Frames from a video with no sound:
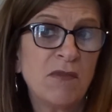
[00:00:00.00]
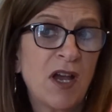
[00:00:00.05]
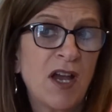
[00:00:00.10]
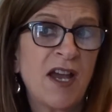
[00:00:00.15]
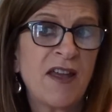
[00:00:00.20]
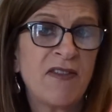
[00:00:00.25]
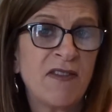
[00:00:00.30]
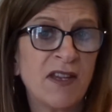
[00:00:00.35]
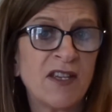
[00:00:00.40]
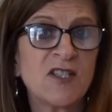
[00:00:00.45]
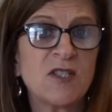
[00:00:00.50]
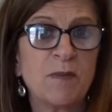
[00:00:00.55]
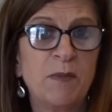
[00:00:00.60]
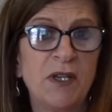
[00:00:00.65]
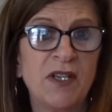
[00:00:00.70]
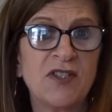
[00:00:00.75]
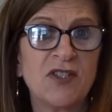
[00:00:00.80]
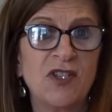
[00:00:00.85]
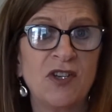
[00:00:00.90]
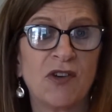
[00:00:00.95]
I think,
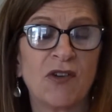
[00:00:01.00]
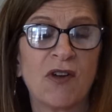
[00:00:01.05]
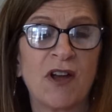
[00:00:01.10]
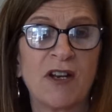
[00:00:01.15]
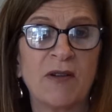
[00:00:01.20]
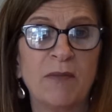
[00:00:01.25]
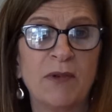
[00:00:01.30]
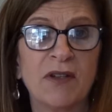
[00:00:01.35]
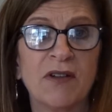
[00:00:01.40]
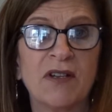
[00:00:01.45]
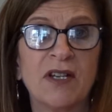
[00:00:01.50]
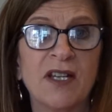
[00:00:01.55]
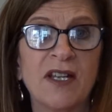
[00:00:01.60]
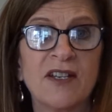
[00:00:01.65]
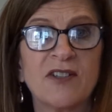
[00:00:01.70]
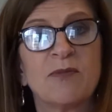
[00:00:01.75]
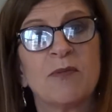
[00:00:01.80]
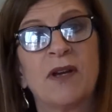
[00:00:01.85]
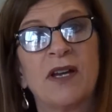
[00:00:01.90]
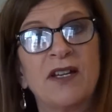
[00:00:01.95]
speaks to your credibility,
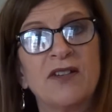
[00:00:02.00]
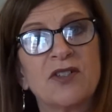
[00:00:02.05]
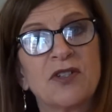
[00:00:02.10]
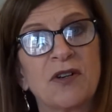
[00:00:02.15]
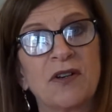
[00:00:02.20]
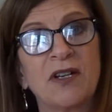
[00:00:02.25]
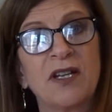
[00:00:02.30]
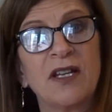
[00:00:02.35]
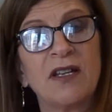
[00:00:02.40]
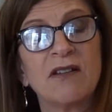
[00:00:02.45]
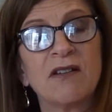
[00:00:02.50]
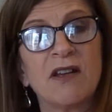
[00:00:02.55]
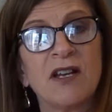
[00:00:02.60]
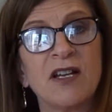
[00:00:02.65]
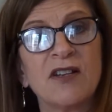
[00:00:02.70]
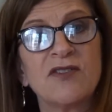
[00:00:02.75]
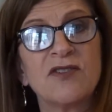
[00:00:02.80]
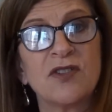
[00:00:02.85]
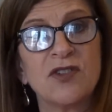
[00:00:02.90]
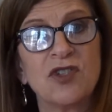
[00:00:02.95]
as my attorney
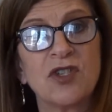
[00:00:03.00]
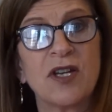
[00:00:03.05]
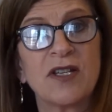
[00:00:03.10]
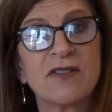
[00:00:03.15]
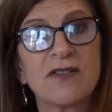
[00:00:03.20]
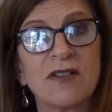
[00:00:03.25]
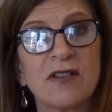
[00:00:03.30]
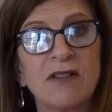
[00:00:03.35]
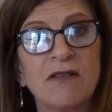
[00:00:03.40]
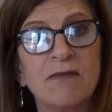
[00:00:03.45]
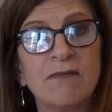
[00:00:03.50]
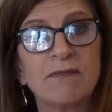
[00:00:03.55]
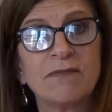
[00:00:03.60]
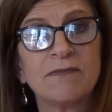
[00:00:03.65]
suggested.